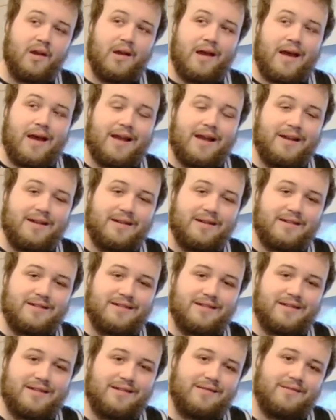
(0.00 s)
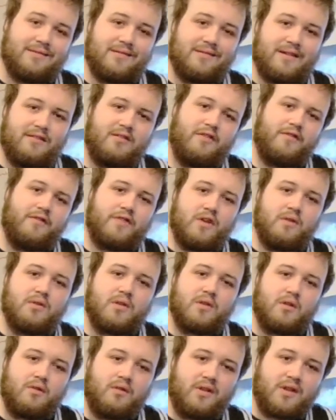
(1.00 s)
And there are a few
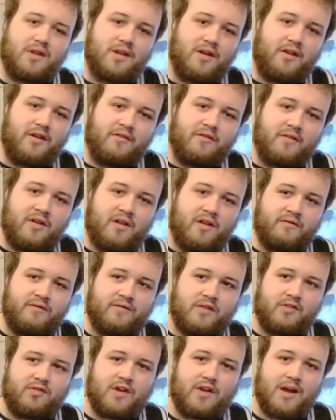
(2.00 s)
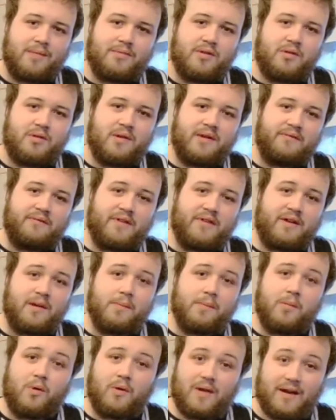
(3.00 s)
stories of scribes who lived very
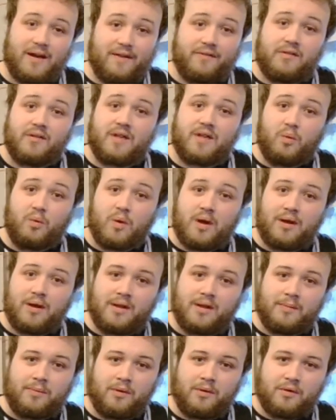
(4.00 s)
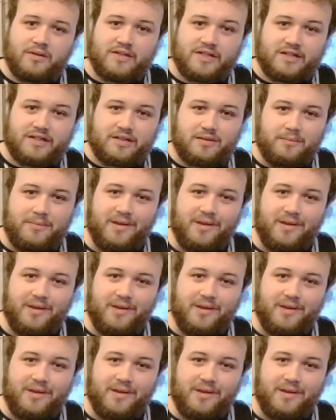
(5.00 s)
poor lives because they weren't supported,